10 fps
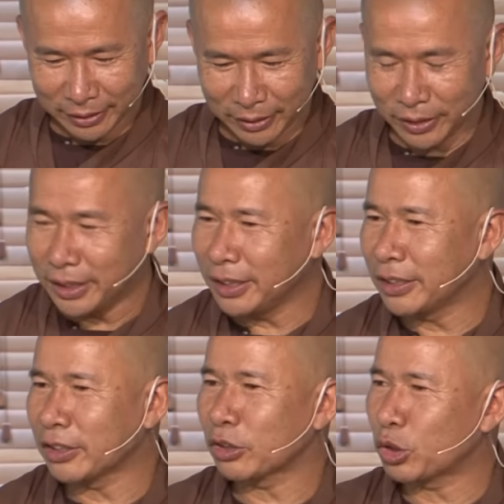So this
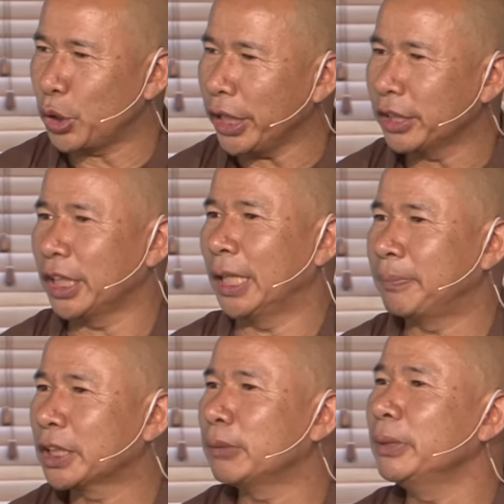is the strength
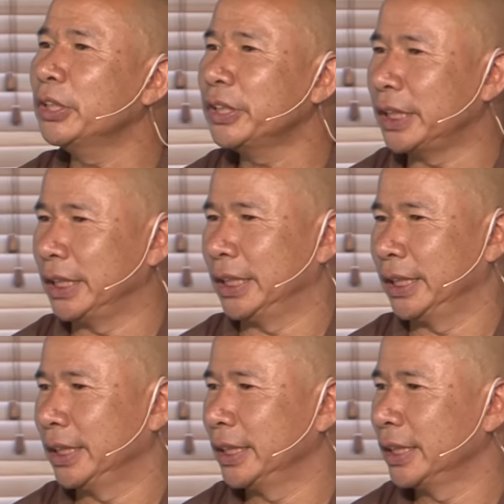of a community.
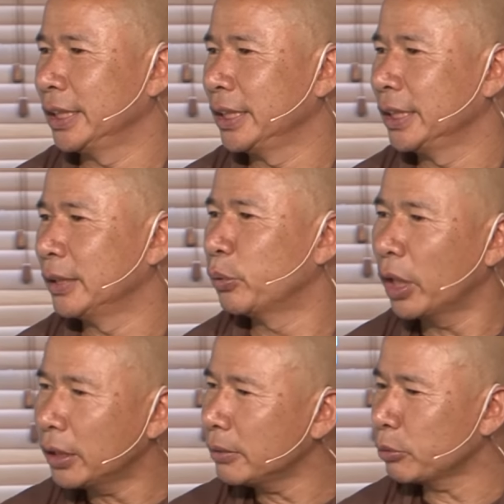
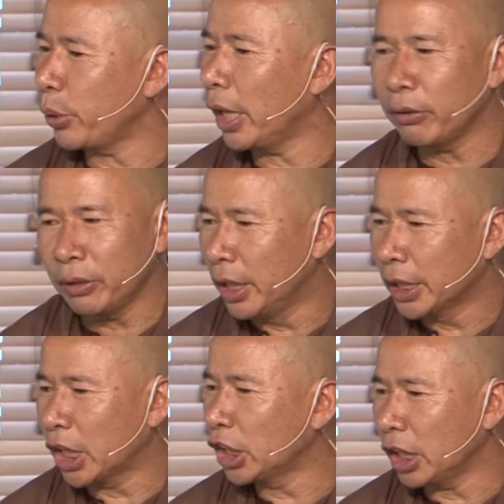One quail
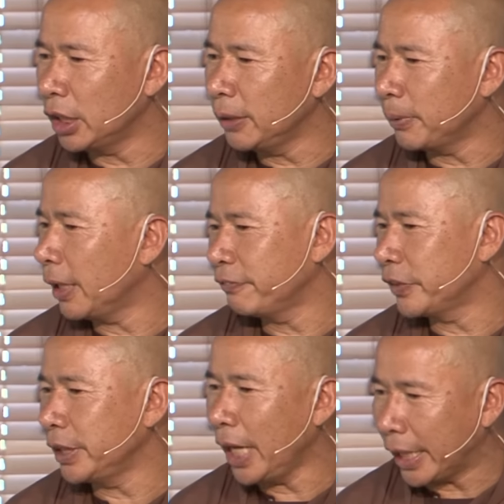cannot lift off
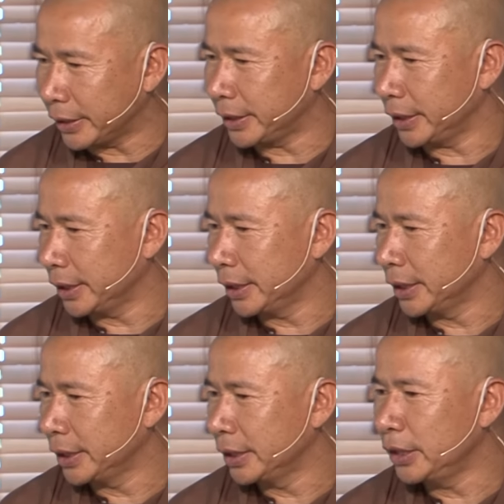the net.
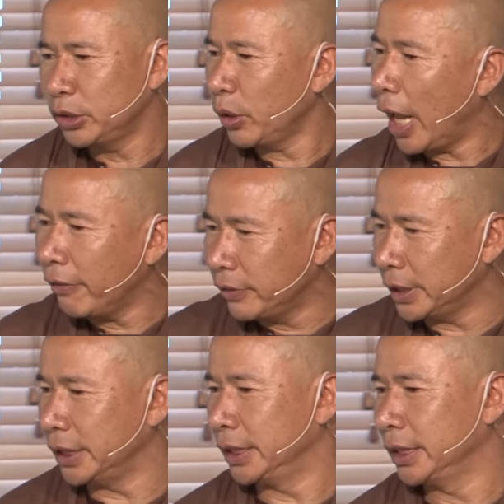It's too heavy.